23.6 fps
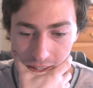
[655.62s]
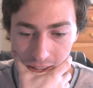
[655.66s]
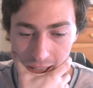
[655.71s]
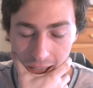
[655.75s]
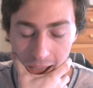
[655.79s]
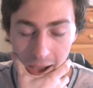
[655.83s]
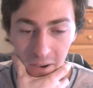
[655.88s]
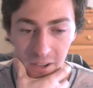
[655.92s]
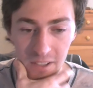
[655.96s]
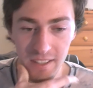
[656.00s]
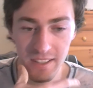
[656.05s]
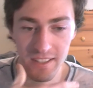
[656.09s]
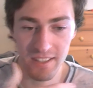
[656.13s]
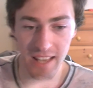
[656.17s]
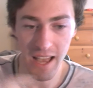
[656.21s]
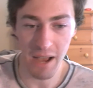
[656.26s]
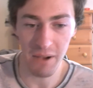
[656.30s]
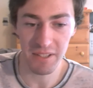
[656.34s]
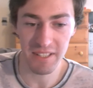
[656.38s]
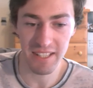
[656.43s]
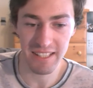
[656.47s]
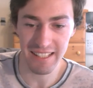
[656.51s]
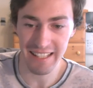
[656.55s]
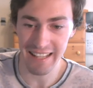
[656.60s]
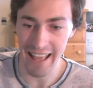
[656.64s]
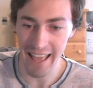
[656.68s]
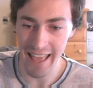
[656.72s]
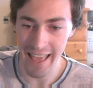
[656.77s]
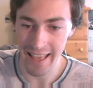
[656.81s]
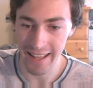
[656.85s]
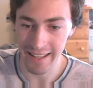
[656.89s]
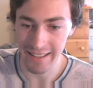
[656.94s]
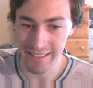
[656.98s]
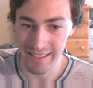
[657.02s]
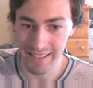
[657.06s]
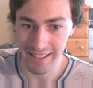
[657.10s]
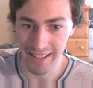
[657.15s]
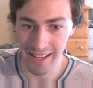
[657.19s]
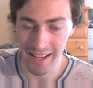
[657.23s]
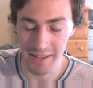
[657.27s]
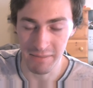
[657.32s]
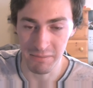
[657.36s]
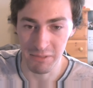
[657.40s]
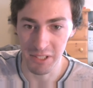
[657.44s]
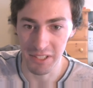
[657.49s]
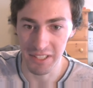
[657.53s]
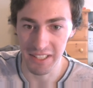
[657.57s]
How is this gonna end? I
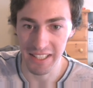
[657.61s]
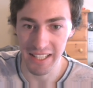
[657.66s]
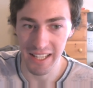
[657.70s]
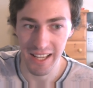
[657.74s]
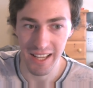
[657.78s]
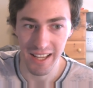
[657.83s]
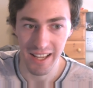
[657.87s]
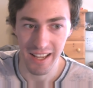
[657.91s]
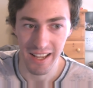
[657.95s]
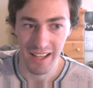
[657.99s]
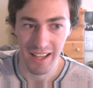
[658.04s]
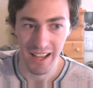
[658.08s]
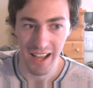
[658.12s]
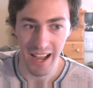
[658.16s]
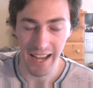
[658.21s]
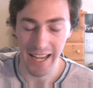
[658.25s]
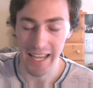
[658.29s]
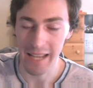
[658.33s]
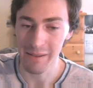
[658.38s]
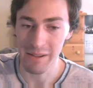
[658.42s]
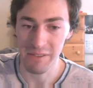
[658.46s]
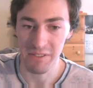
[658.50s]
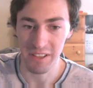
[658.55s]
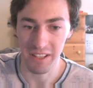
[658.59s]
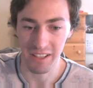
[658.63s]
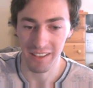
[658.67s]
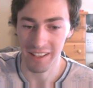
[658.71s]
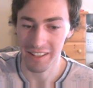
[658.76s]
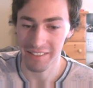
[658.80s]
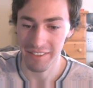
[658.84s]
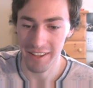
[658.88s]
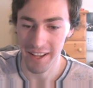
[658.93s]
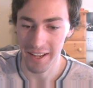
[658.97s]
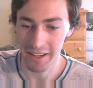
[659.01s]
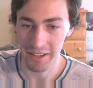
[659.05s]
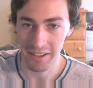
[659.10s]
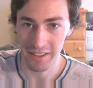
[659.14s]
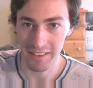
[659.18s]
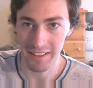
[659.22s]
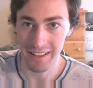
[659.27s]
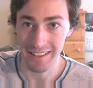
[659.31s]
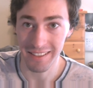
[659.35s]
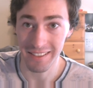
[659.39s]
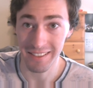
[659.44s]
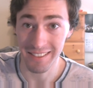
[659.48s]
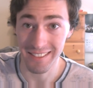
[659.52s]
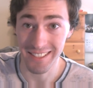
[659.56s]
can't wait for the cliffhanger
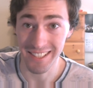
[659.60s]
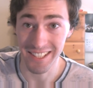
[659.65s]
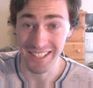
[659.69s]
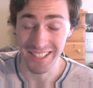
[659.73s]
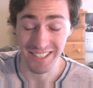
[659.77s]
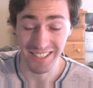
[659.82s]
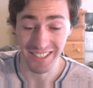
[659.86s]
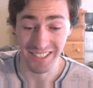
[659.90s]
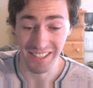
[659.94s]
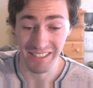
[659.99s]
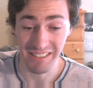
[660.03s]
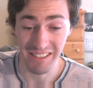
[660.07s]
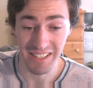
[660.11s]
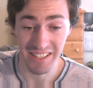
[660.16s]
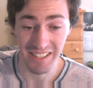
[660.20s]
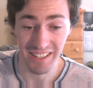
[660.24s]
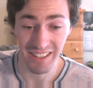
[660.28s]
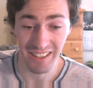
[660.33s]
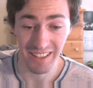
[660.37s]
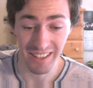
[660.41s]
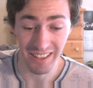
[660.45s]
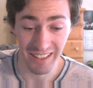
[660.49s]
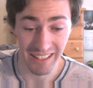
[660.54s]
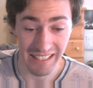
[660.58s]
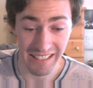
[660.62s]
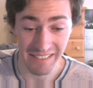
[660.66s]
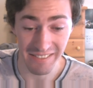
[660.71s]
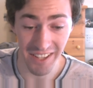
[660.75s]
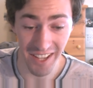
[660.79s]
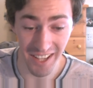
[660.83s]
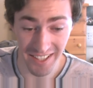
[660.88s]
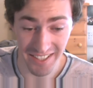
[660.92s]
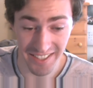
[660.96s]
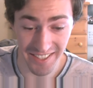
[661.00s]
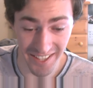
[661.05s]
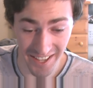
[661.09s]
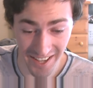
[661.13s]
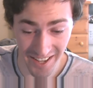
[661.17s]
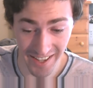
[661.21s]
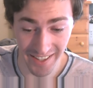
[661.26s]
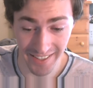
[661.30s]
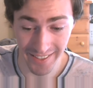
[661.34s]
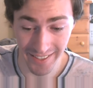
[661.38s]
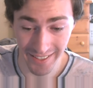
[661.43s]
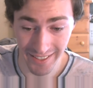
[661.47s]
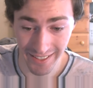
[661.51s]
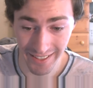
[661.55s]
that this year is gonna leave us
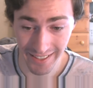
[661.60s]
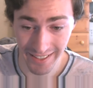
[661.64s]
on.